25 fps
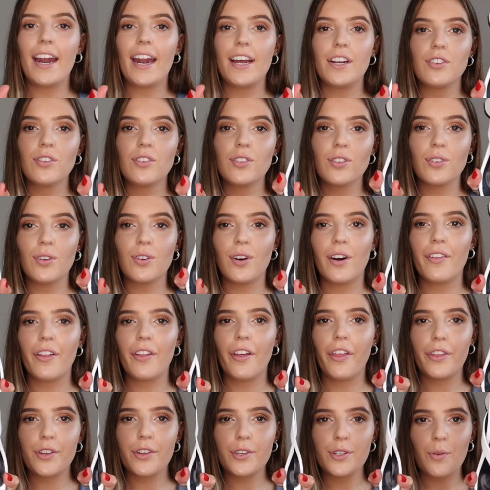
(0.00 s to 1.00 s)
And I just thought
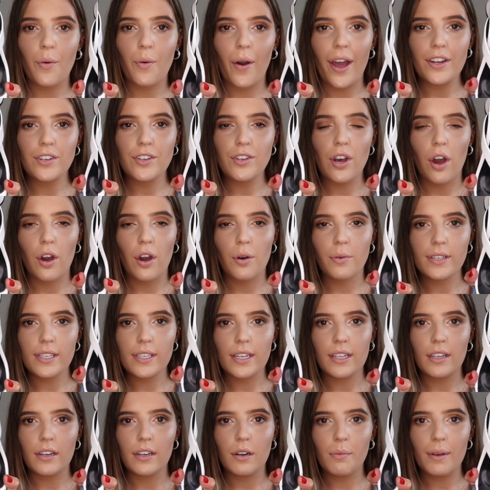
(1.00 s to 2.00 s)
that the square toe was
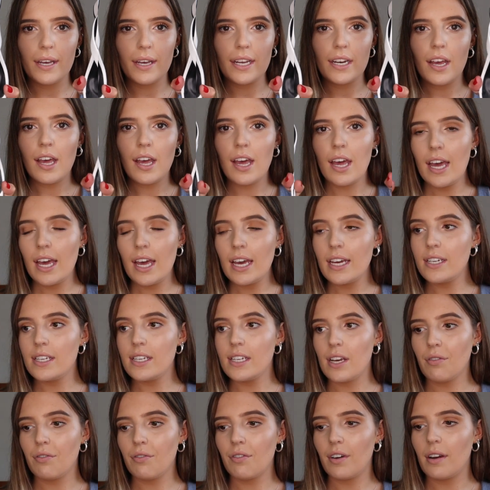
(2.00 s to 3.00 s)
a little bit
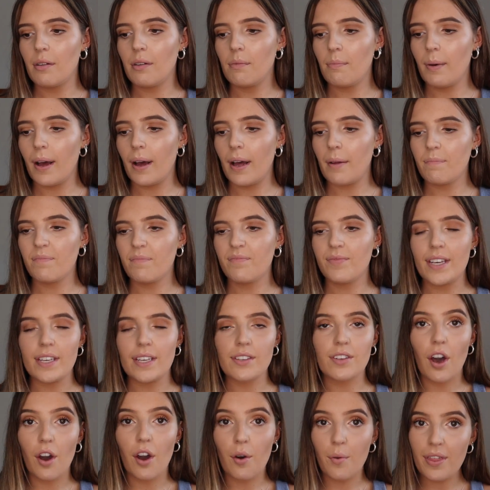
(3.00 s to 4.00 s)
different, but
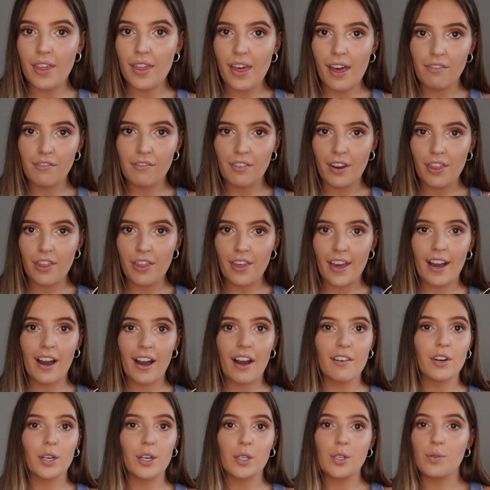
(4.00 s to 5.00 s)
these go with everything.
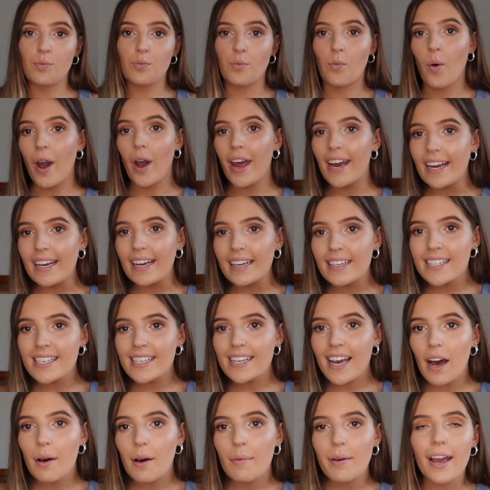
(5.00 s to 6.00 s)
I've got some weddings
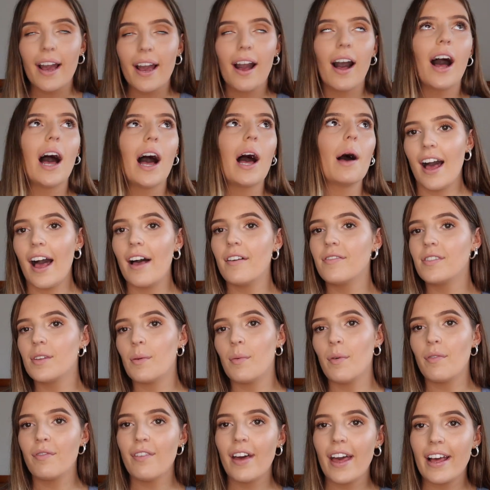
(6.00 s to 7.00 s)
coming up. I have some
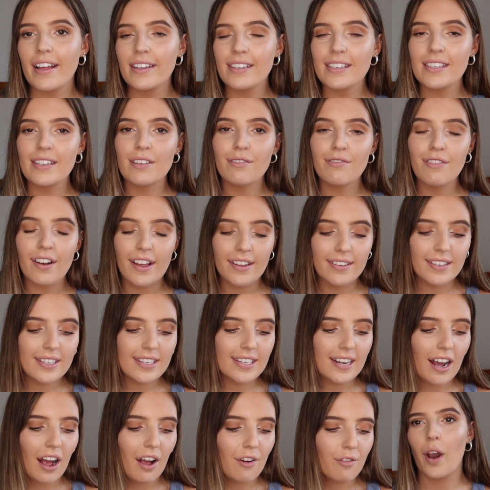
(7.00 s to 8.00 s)
events and fun
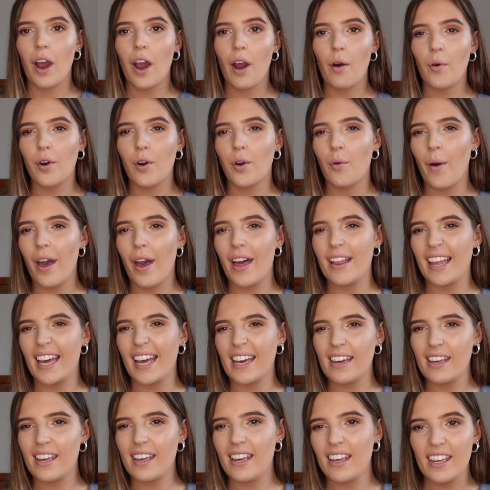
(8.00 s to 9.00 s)
stuff where I want to wear
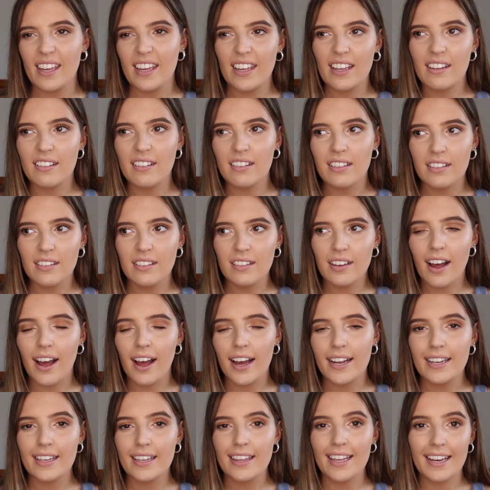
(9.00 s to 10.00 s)
like heel
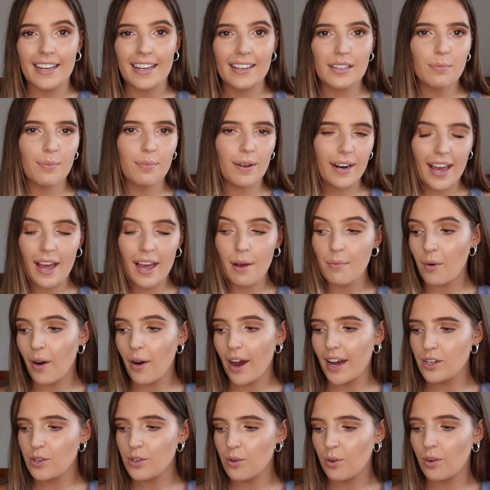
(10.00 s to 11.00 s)
kind of things, but I am
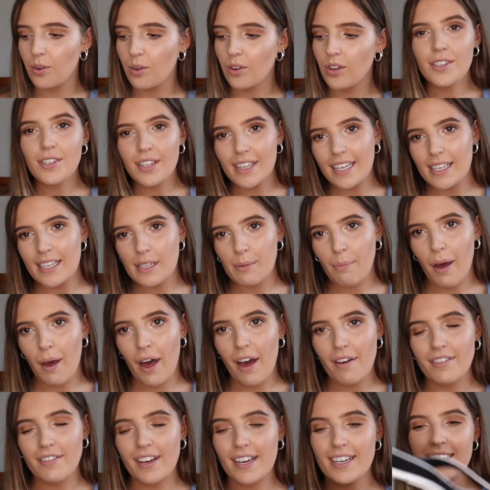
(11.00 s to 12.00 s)
quite tall. So these are
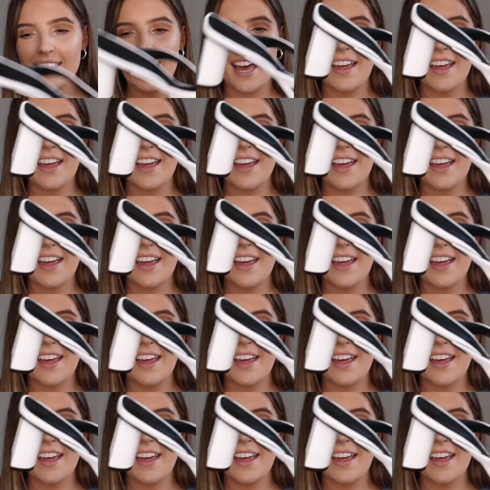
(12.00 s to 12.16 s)
perfect.